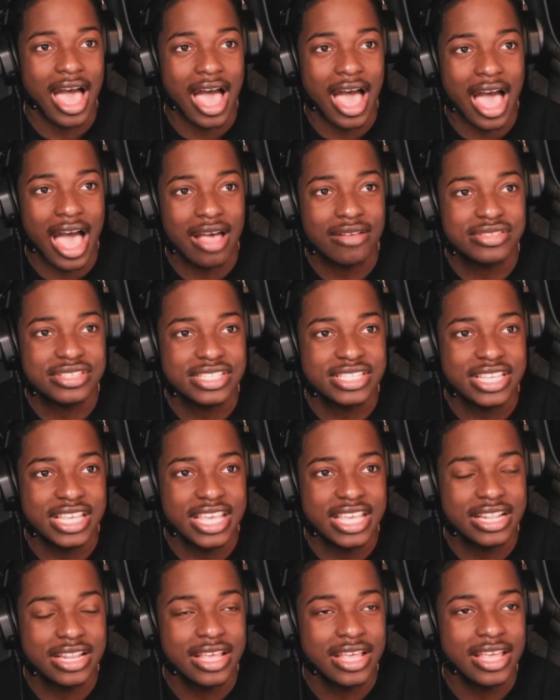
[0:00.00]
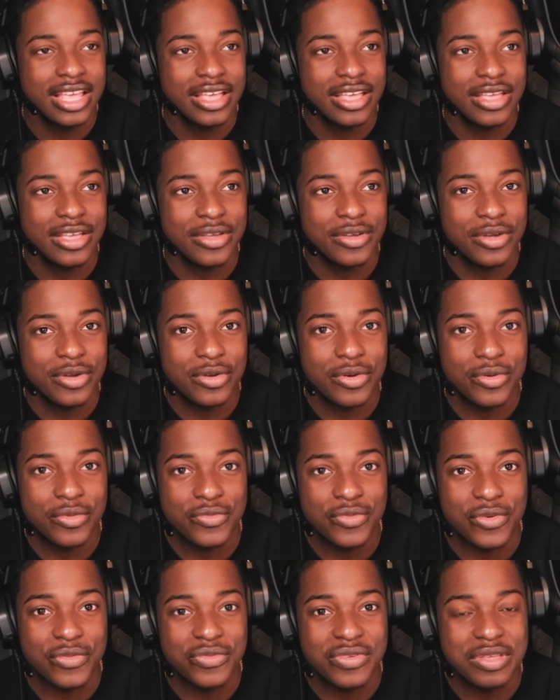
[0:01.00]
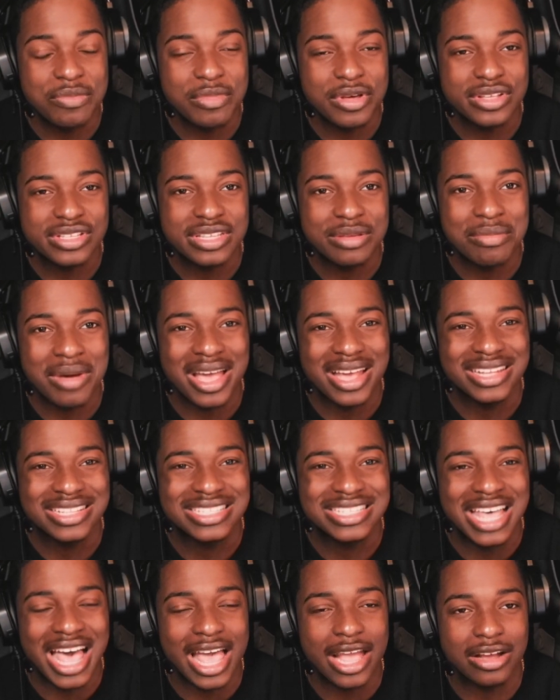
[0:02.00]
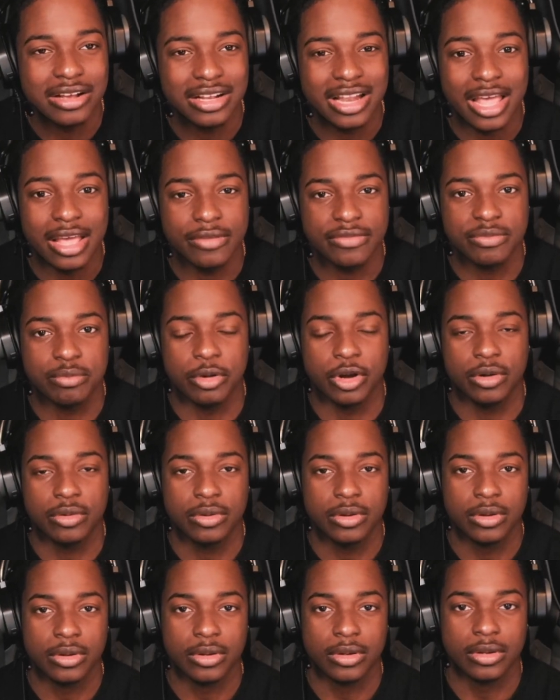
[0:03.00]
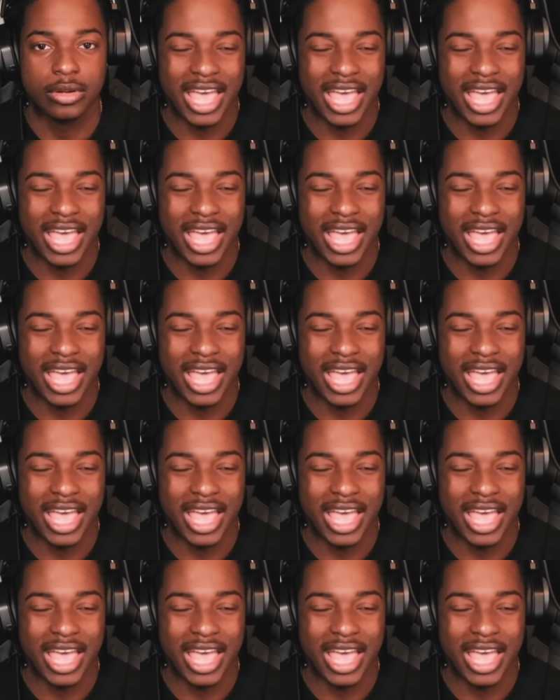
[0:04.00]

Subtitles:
I've seen for females in my entire life, bro.